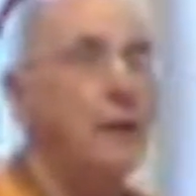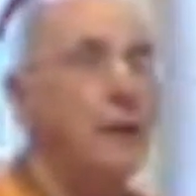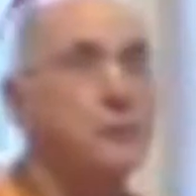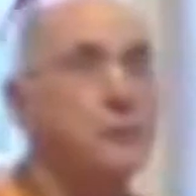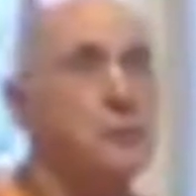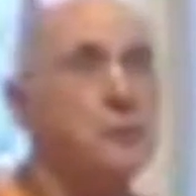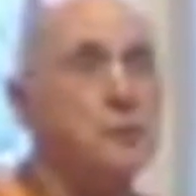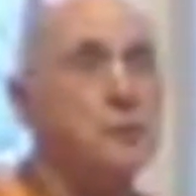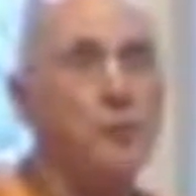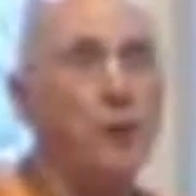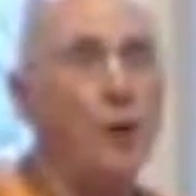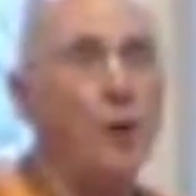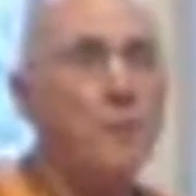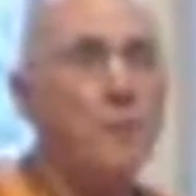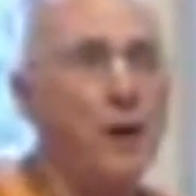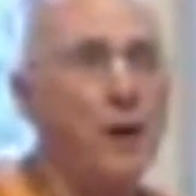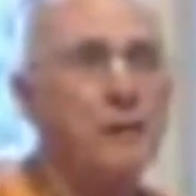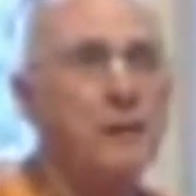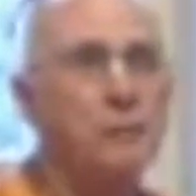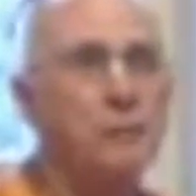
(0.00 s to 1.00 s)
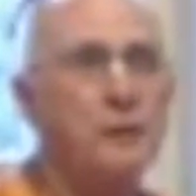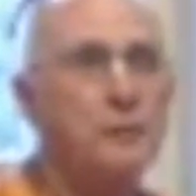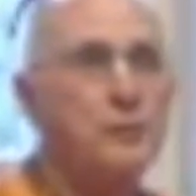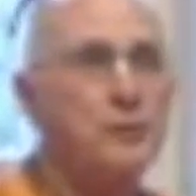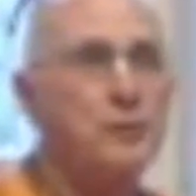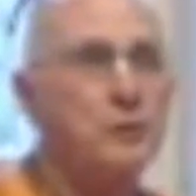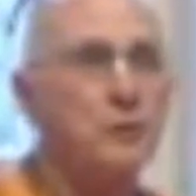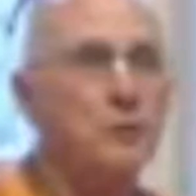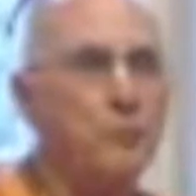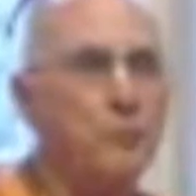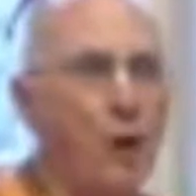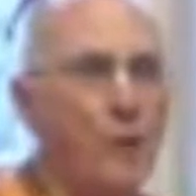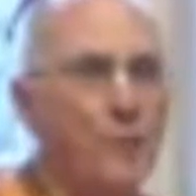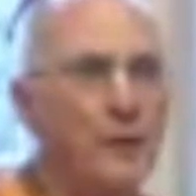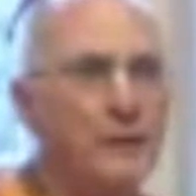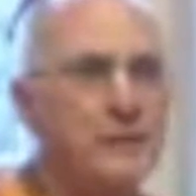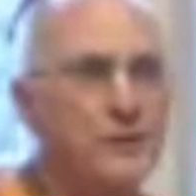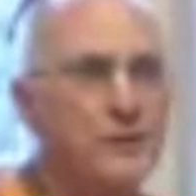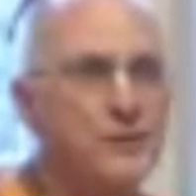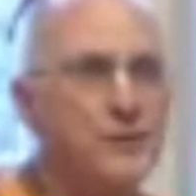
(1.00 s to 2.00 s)
When Srila
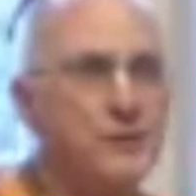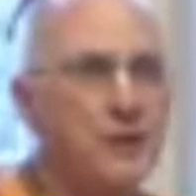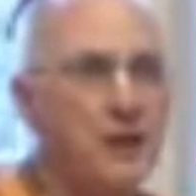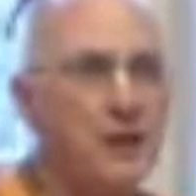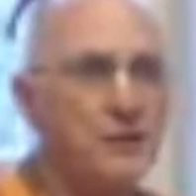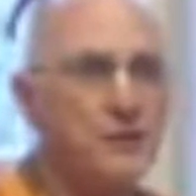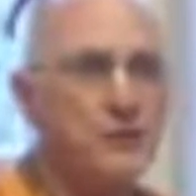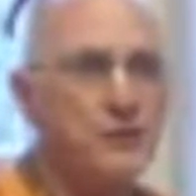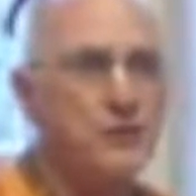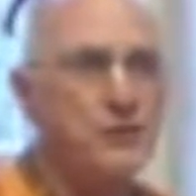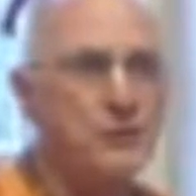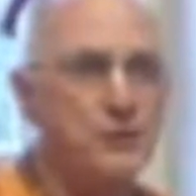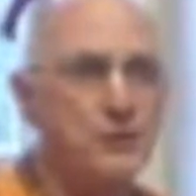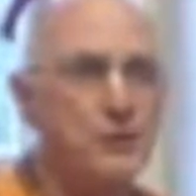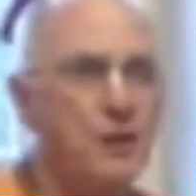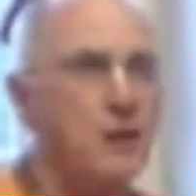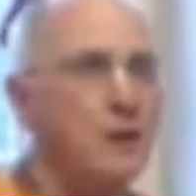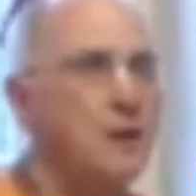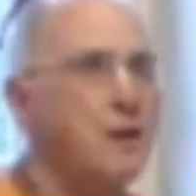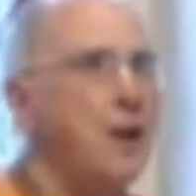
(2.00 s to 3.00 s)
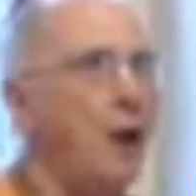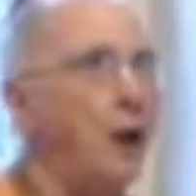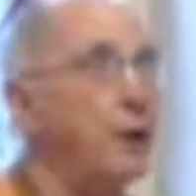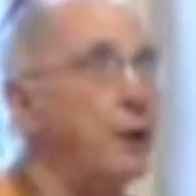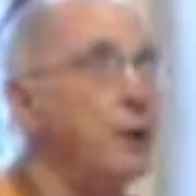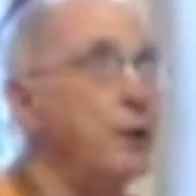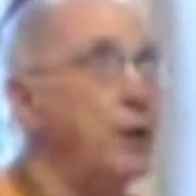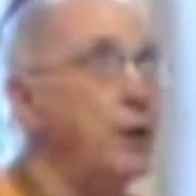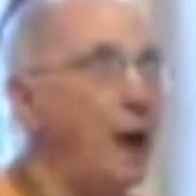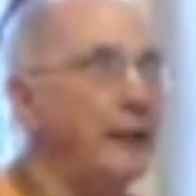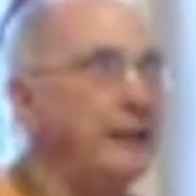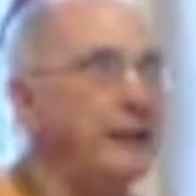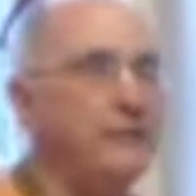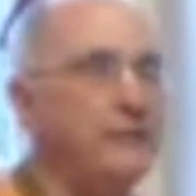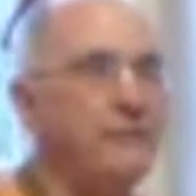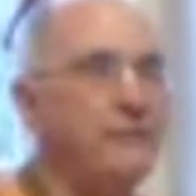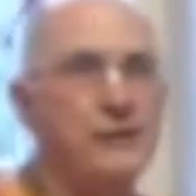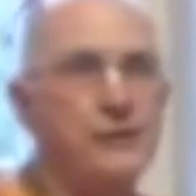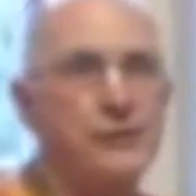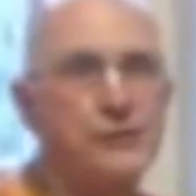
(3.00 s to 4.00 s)
Prabhupada discusses this
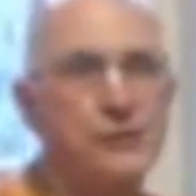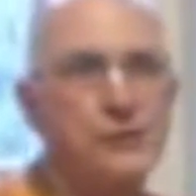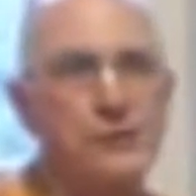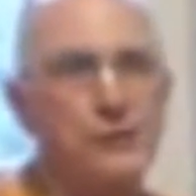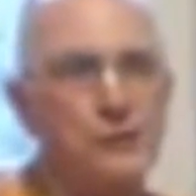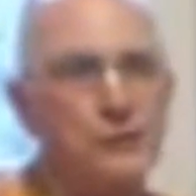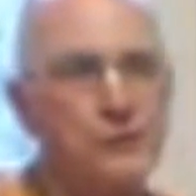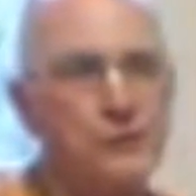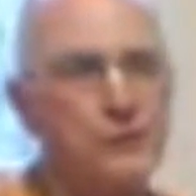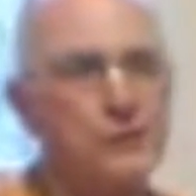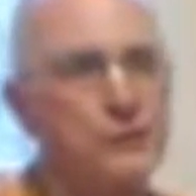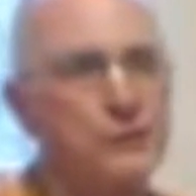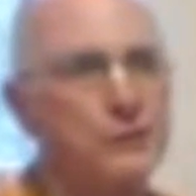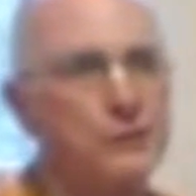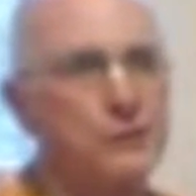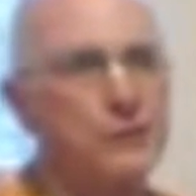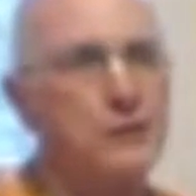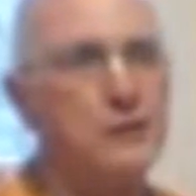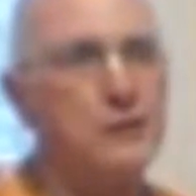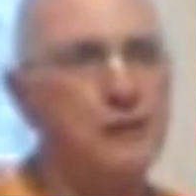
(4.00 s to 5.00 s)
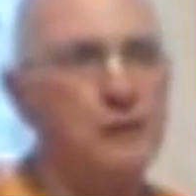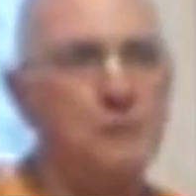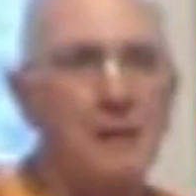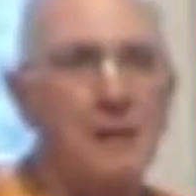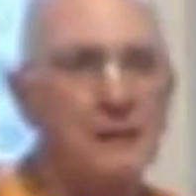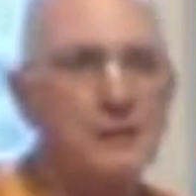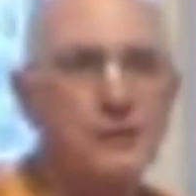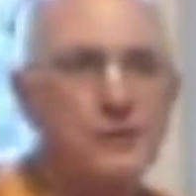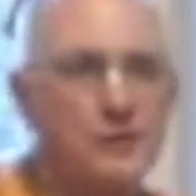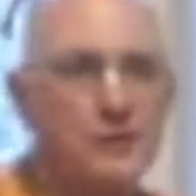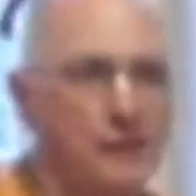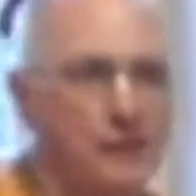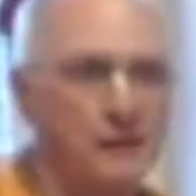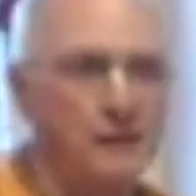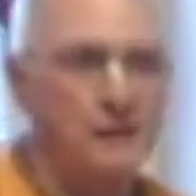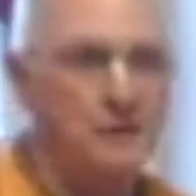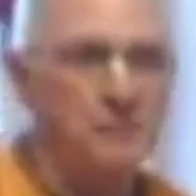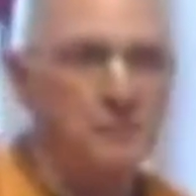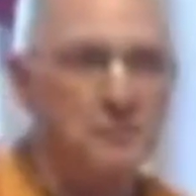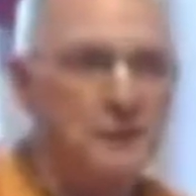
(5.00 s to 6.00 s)
non-enviousness, this
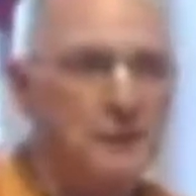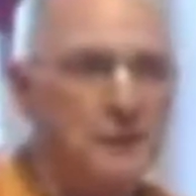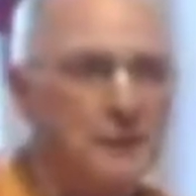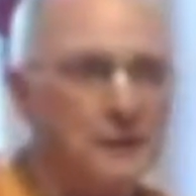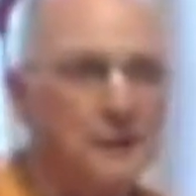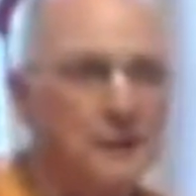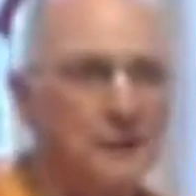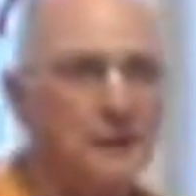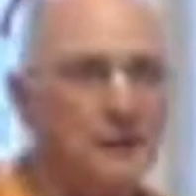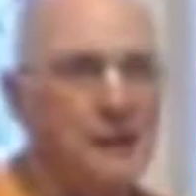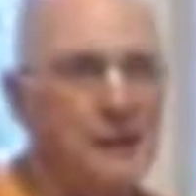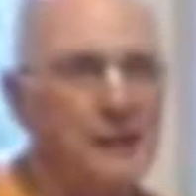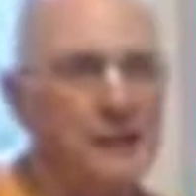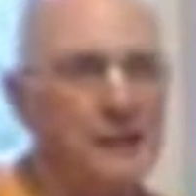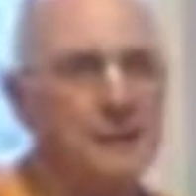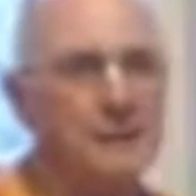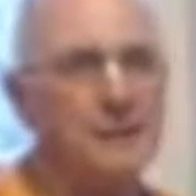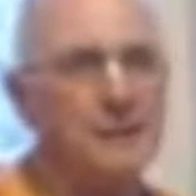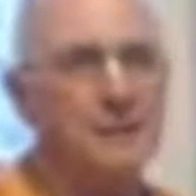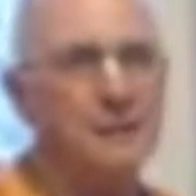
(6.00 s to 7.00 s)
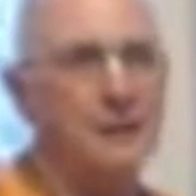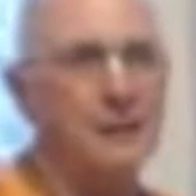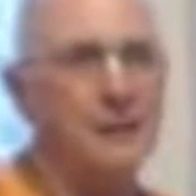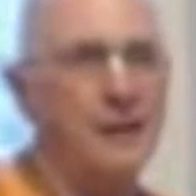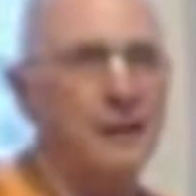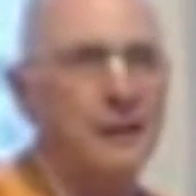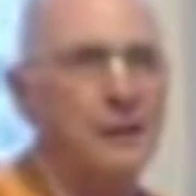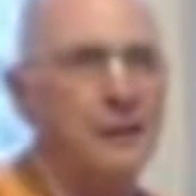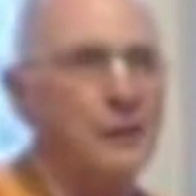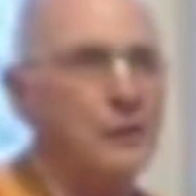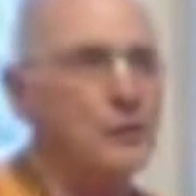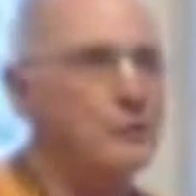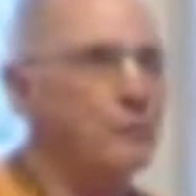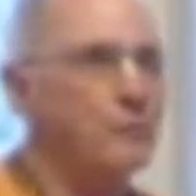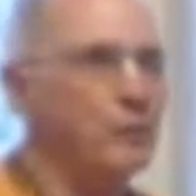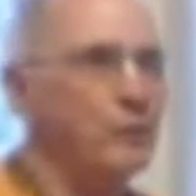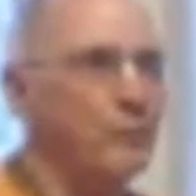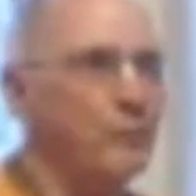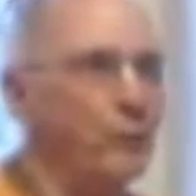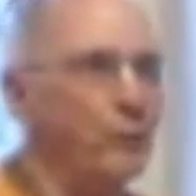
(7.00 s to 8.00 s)
nirmatsaranam, in his
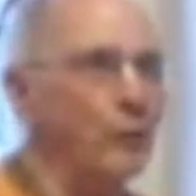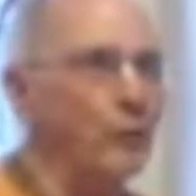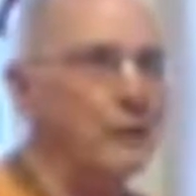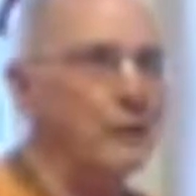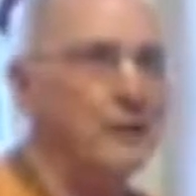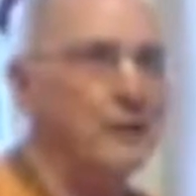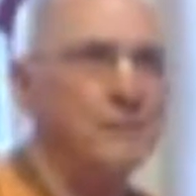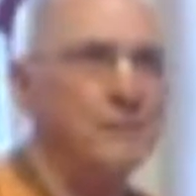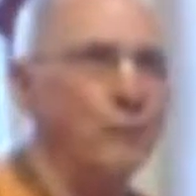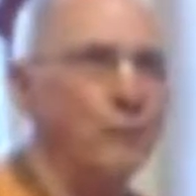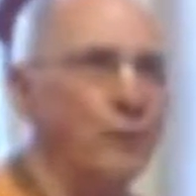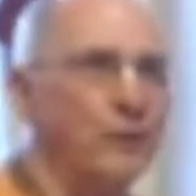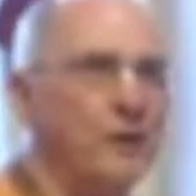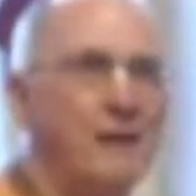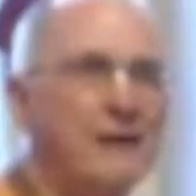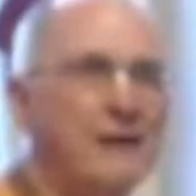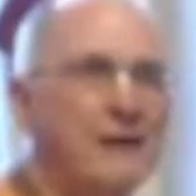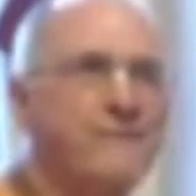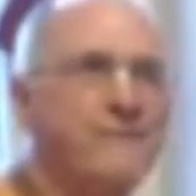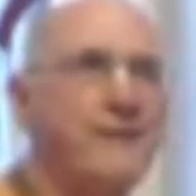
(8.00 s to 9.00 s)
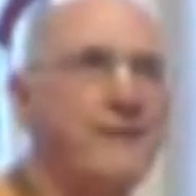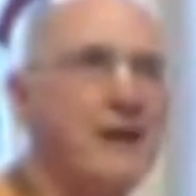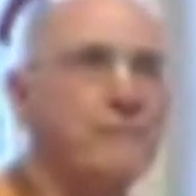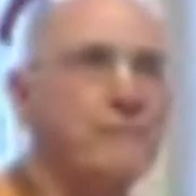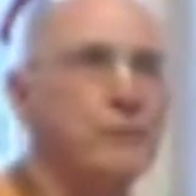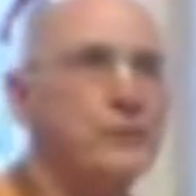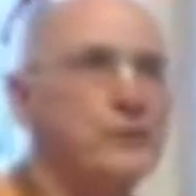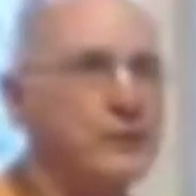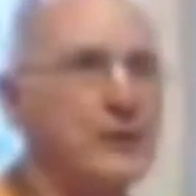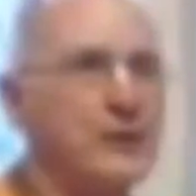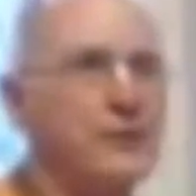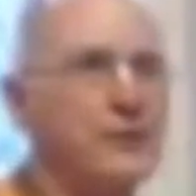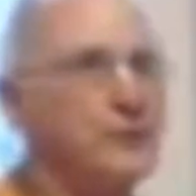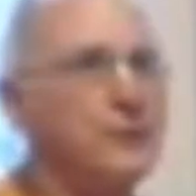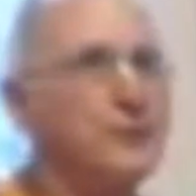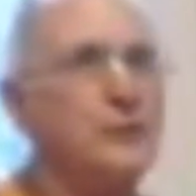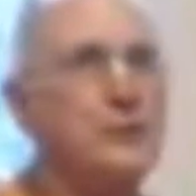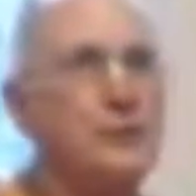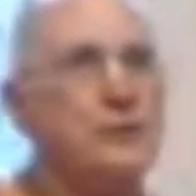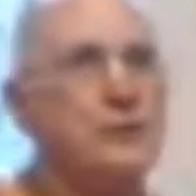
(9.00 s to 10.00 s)
purport, one of my favorite
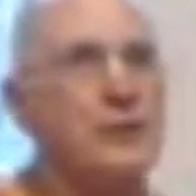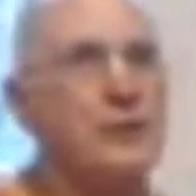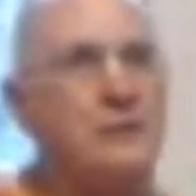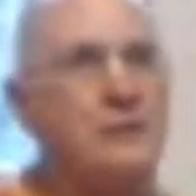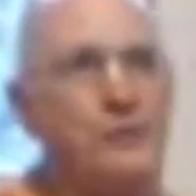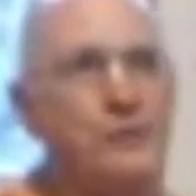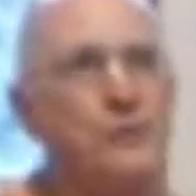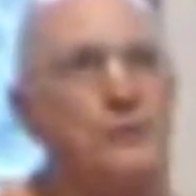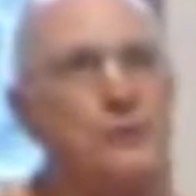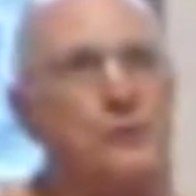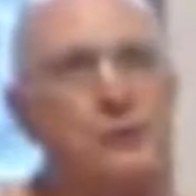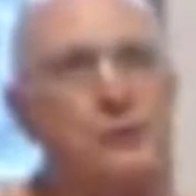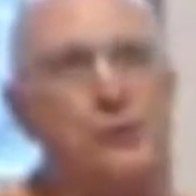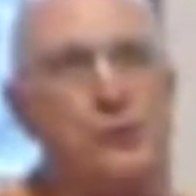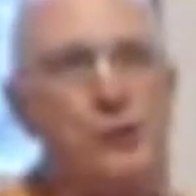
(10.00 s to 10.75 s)
sentences, this is a sentence